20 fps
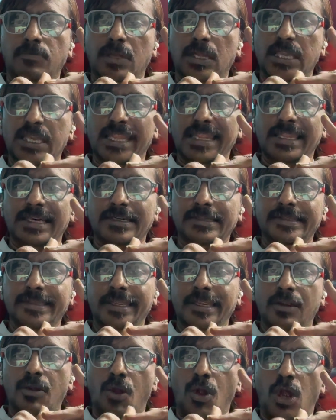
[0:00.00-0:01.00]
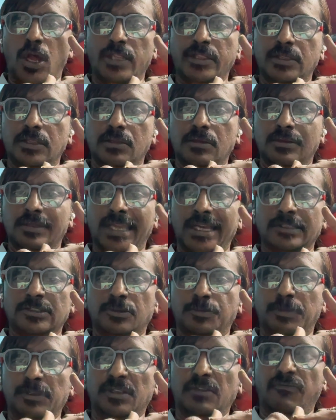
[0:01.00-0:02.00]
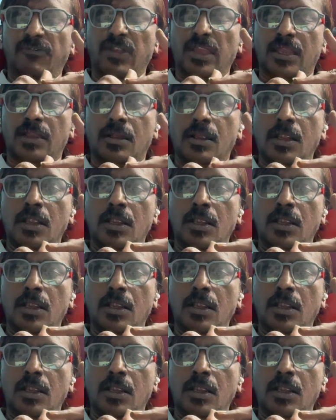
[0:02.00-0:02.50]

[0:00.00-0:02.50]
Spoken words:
your learning on that specific